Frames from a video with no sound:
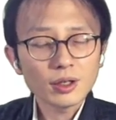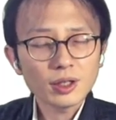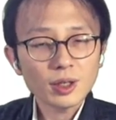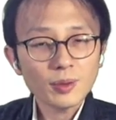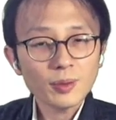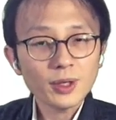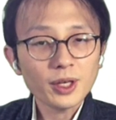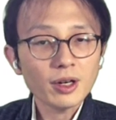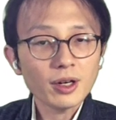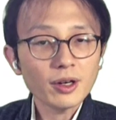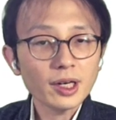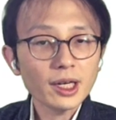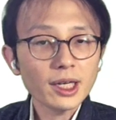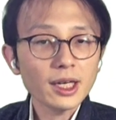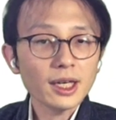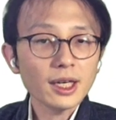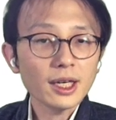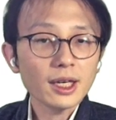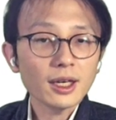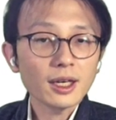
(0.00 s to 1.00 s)

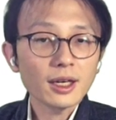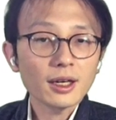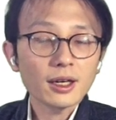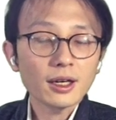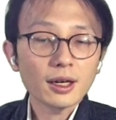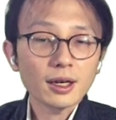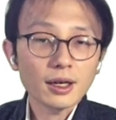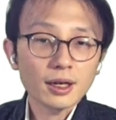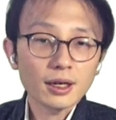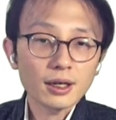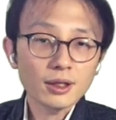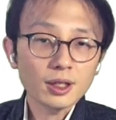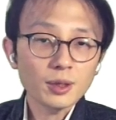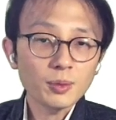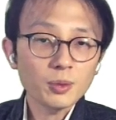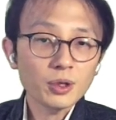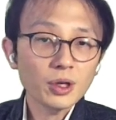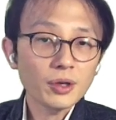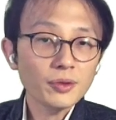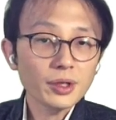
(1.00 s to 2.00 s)
Typically,
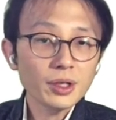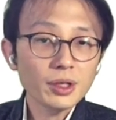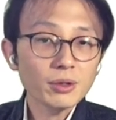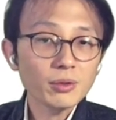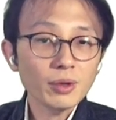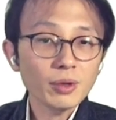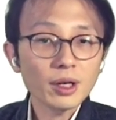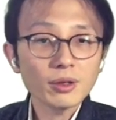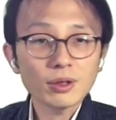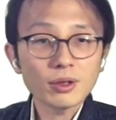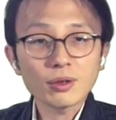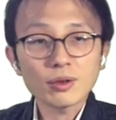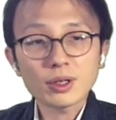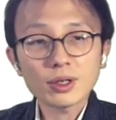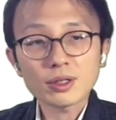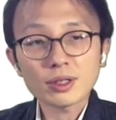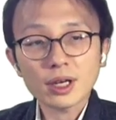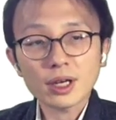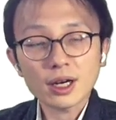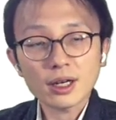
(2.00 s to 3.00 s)
deep neural network
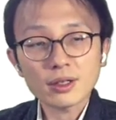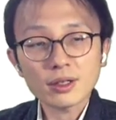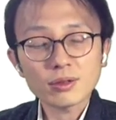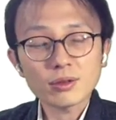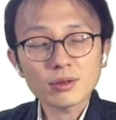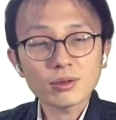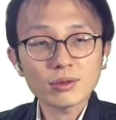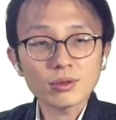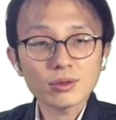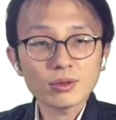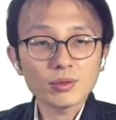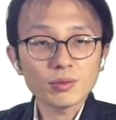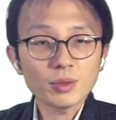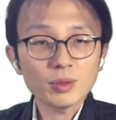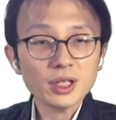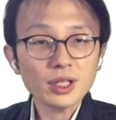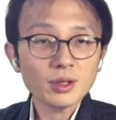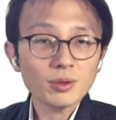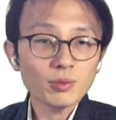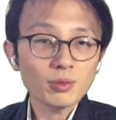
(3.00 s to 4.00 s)
requires us to
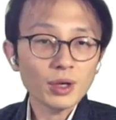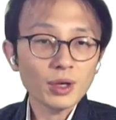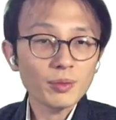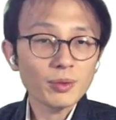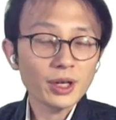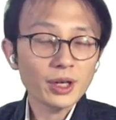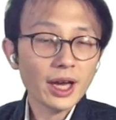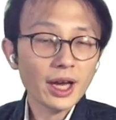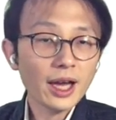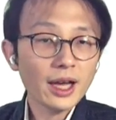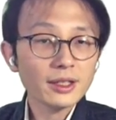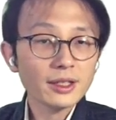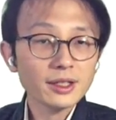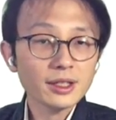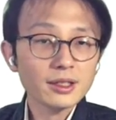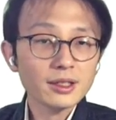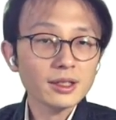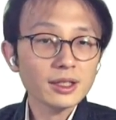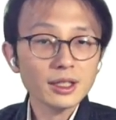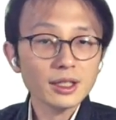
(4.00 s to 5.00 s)
massive memory
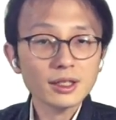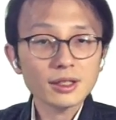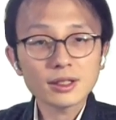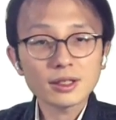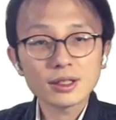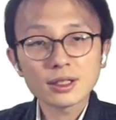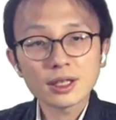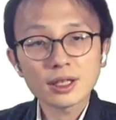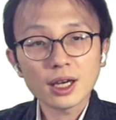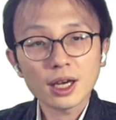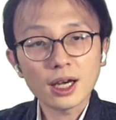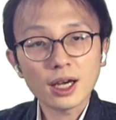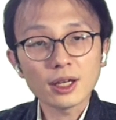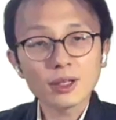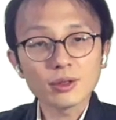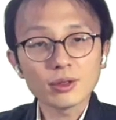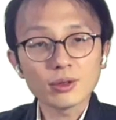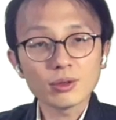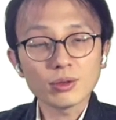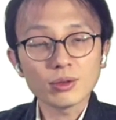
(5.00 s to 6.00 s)
accesses
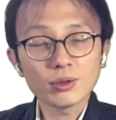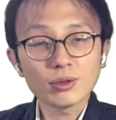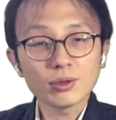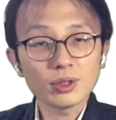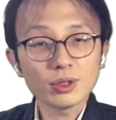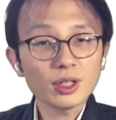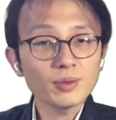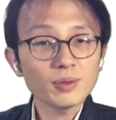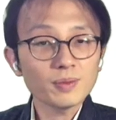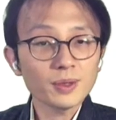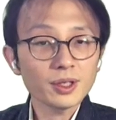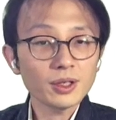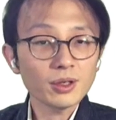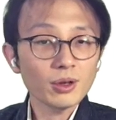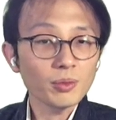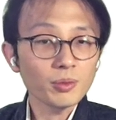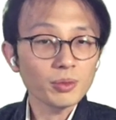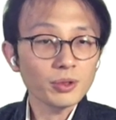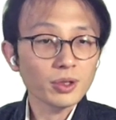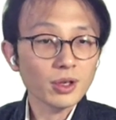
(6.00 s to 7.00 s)
and DSP
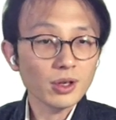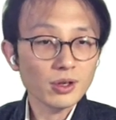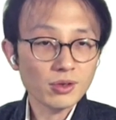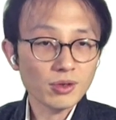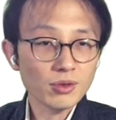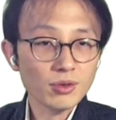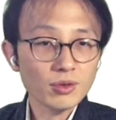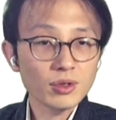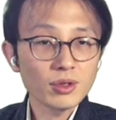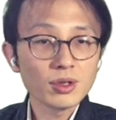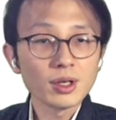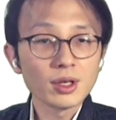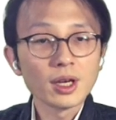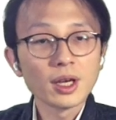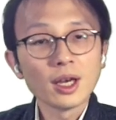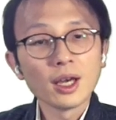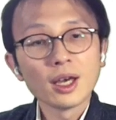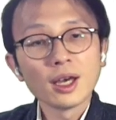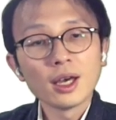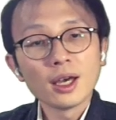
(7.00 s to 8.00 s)
computations.
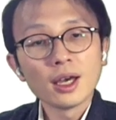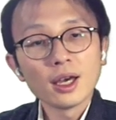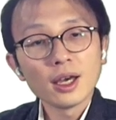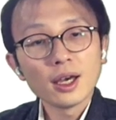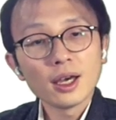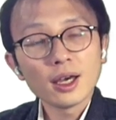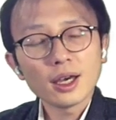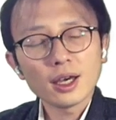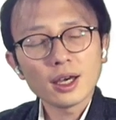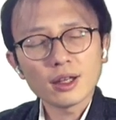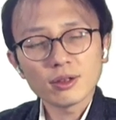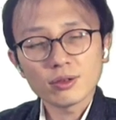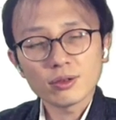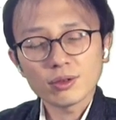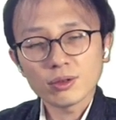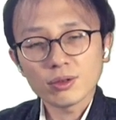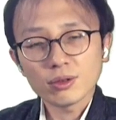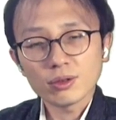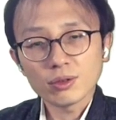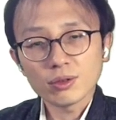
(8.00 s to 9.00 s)
And
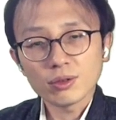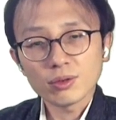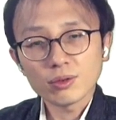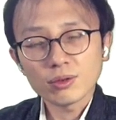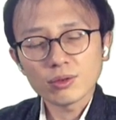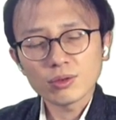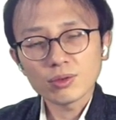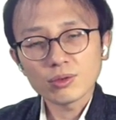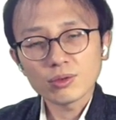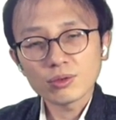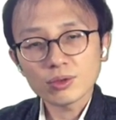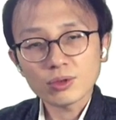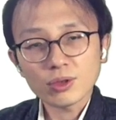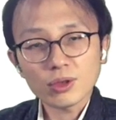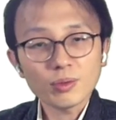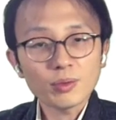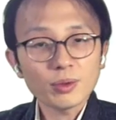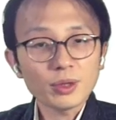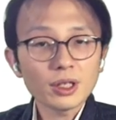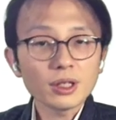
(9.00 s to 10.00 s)
to
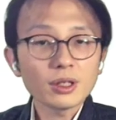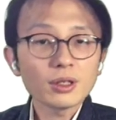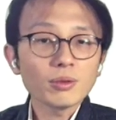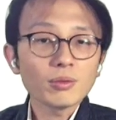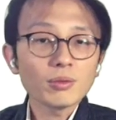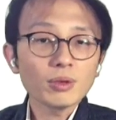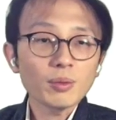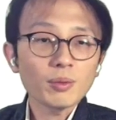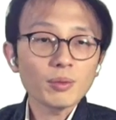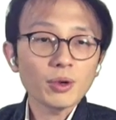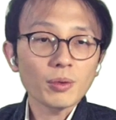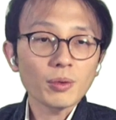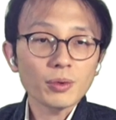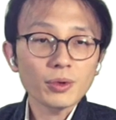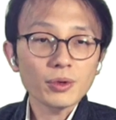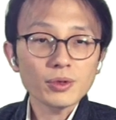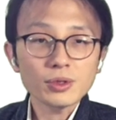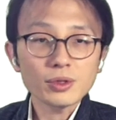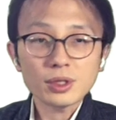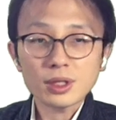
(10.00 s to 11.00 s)
solve it, we
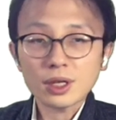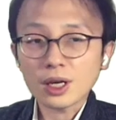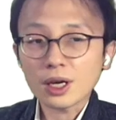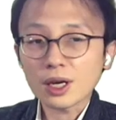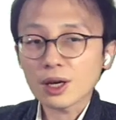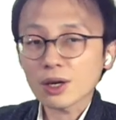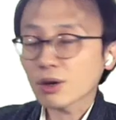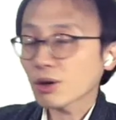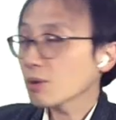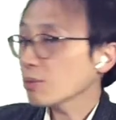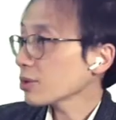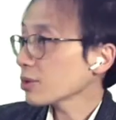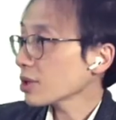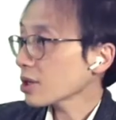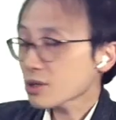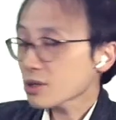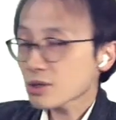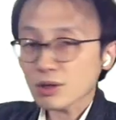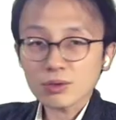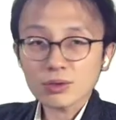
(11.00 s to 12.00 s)
propose a
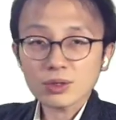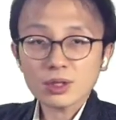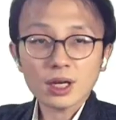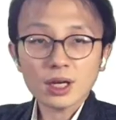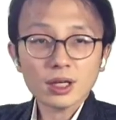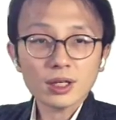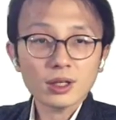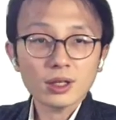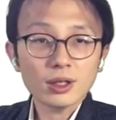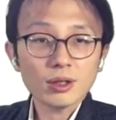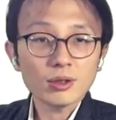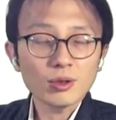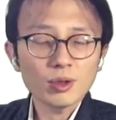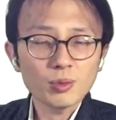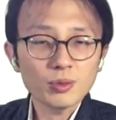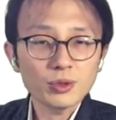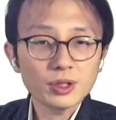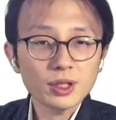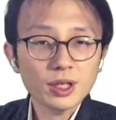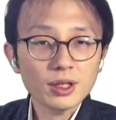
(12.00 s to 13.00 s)
combinational circuit
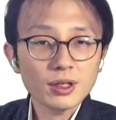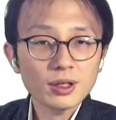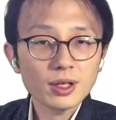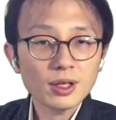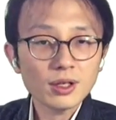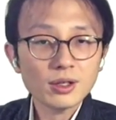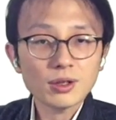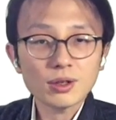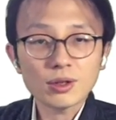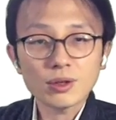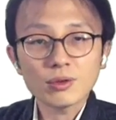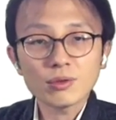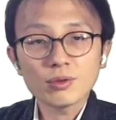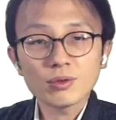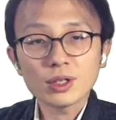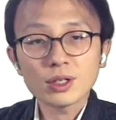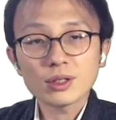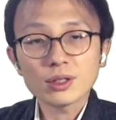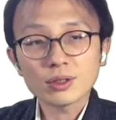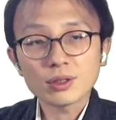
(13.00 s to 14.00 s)
representation
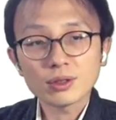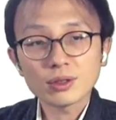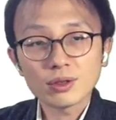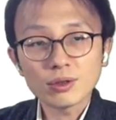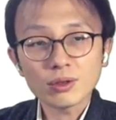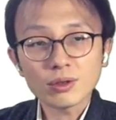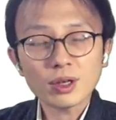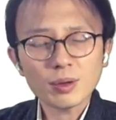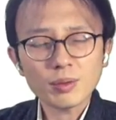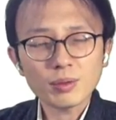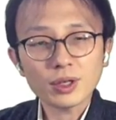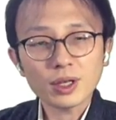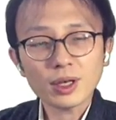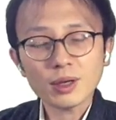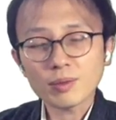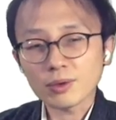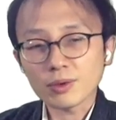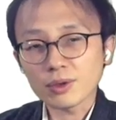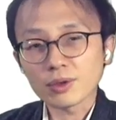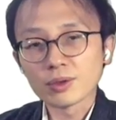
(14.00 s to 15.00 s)
with lookup
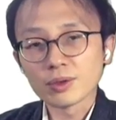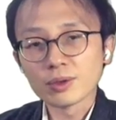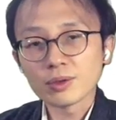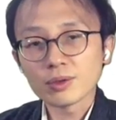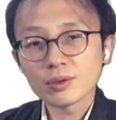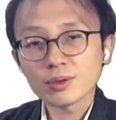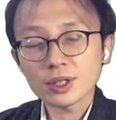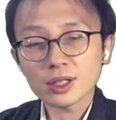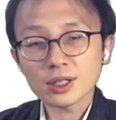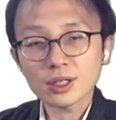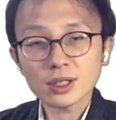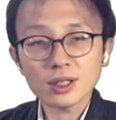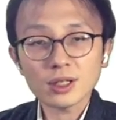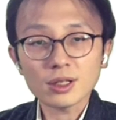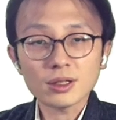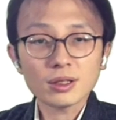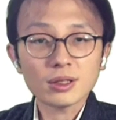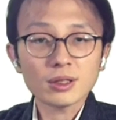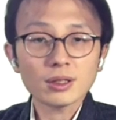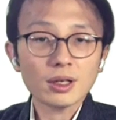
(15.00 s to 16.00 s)
table, which
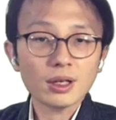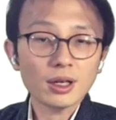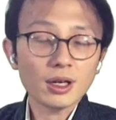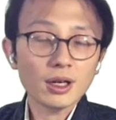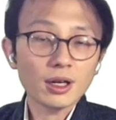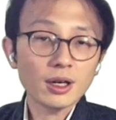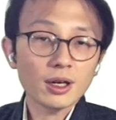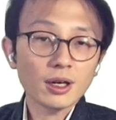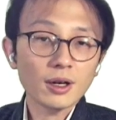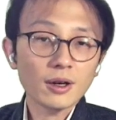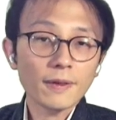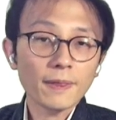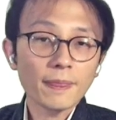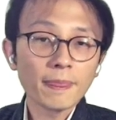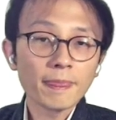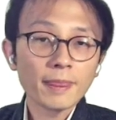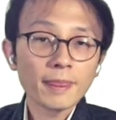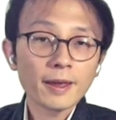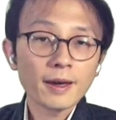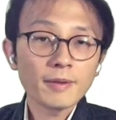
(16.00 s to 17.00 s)
is
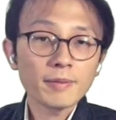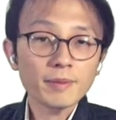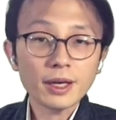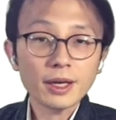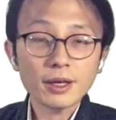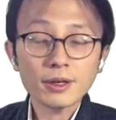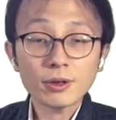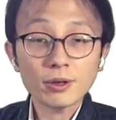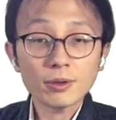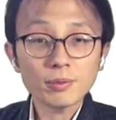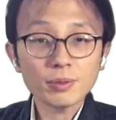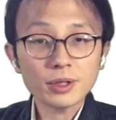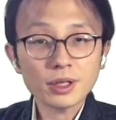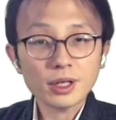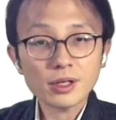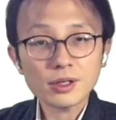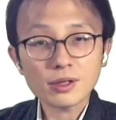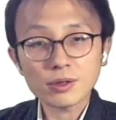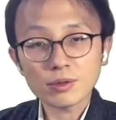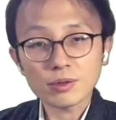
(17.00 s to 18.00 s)
main
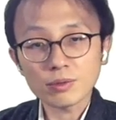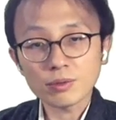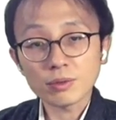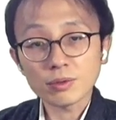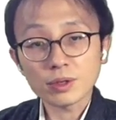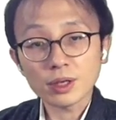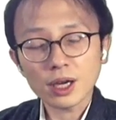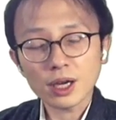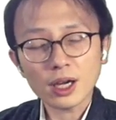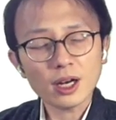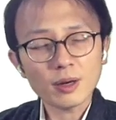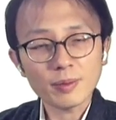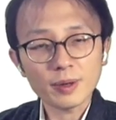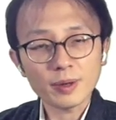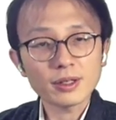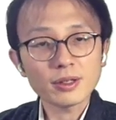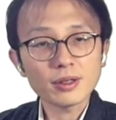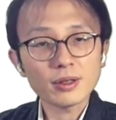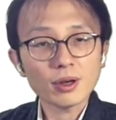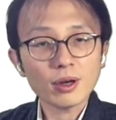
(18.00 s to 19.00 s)
computation
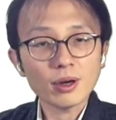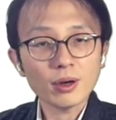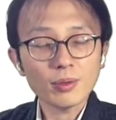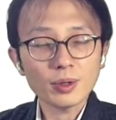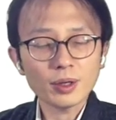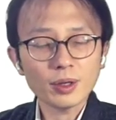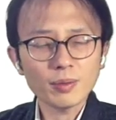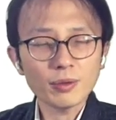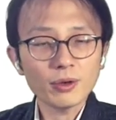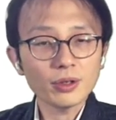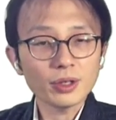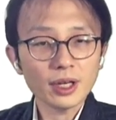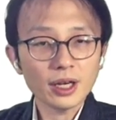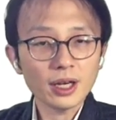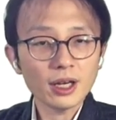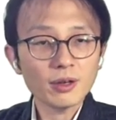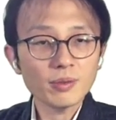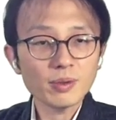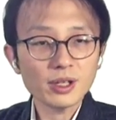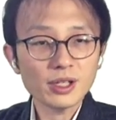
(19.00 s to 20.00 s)
element of the modern
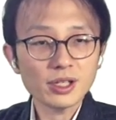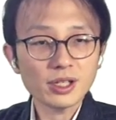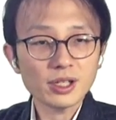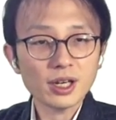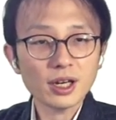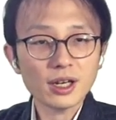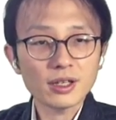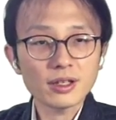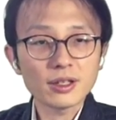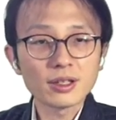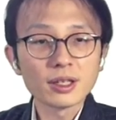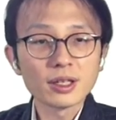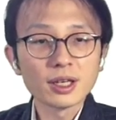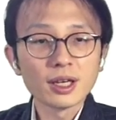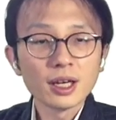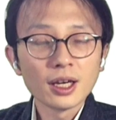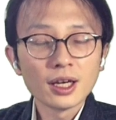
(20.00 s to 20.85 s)
FPGAs.